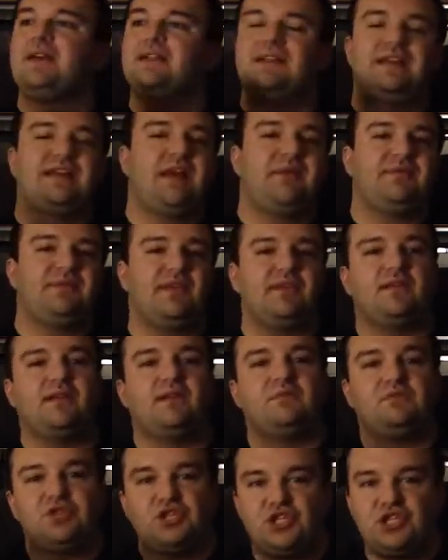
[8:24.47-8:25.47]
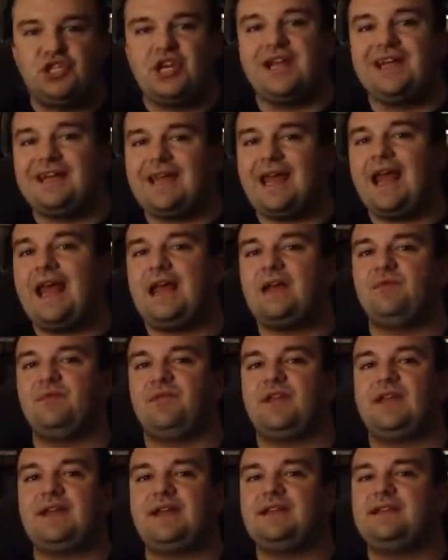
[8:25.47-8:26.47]
They kept sending him shit
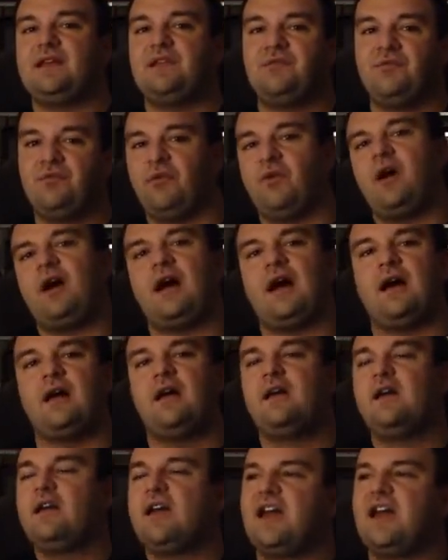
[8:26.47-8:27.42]
games that he didn't want.